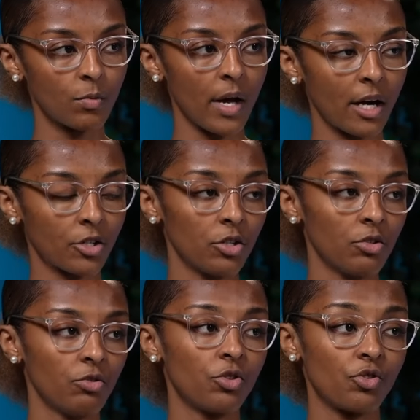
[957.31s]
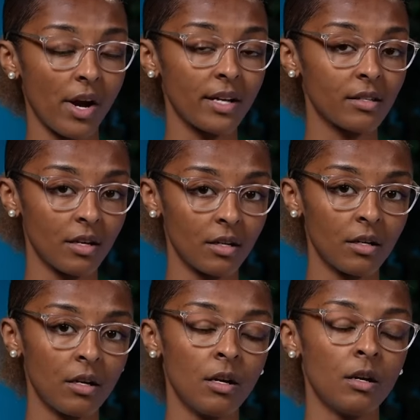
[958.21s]
we actually use Stressa.
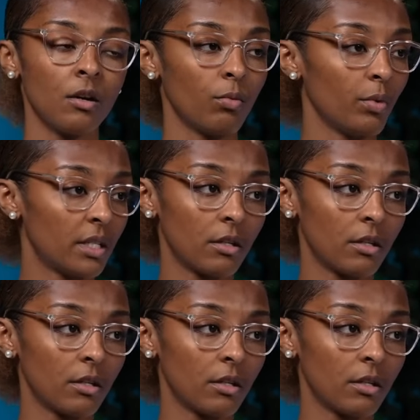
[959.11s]
We